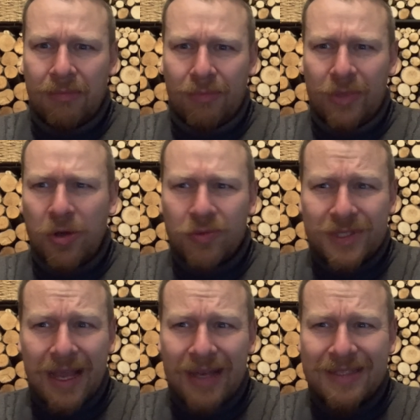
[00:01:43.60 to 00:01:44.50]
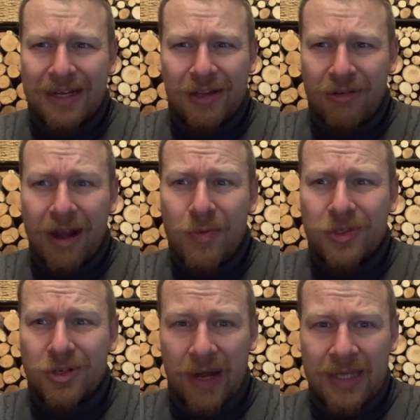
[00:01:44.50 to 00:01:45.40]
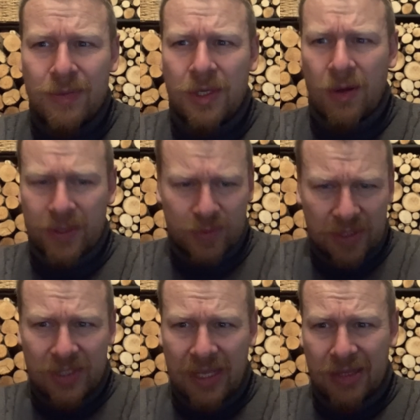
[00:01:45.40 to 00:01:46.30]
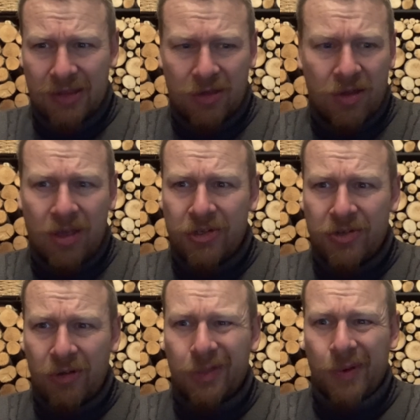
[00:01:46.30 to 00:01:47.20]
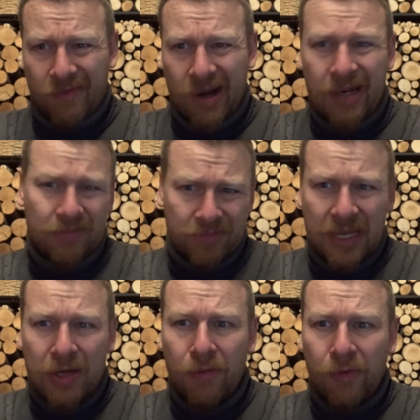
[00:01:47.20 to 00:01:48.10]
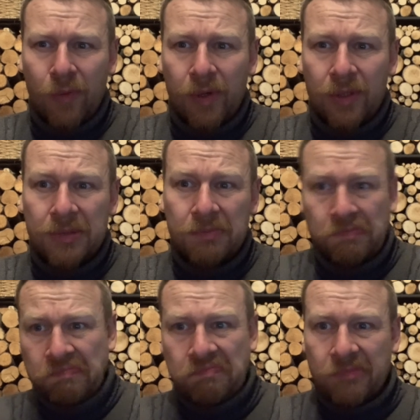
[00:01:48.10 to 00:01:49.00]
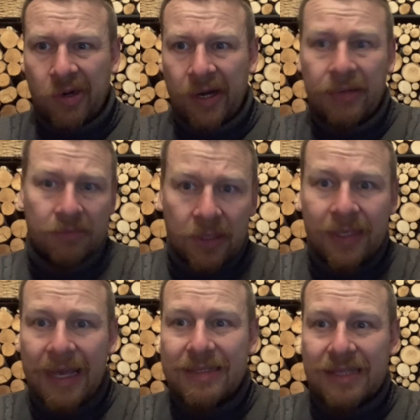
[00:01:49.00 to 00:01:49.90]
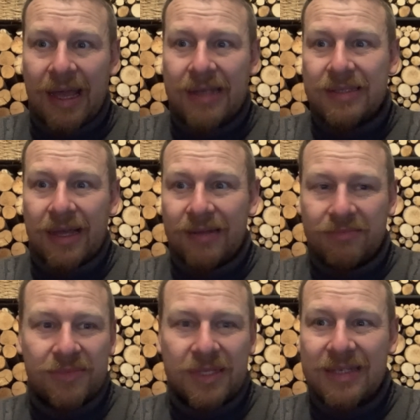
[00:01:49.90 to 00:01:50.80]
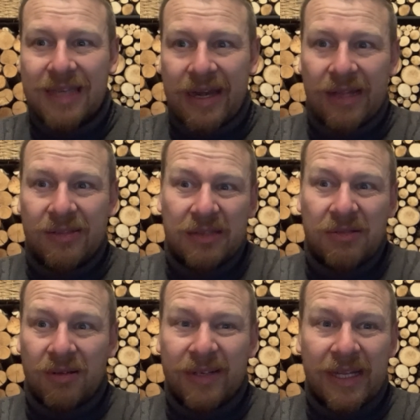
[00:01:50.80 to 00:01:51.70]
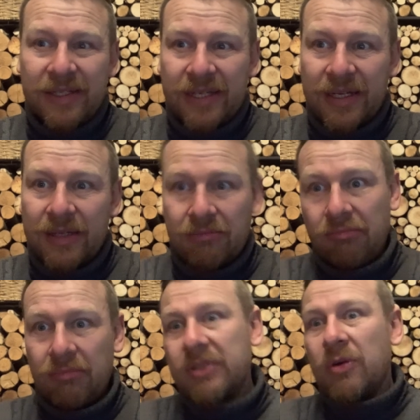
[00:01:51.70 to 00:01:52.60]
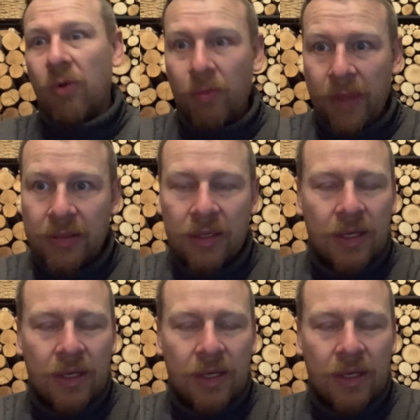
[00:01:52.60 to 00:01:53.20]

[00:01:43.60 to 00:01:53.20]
We don't say Alexander the Great was crazy. We go, he was looks like 30-odd year old. He went, right, taking over the world. All right. Gets there, he's like, starts getting ill, says, oh, I nearly did it. Let's go home then.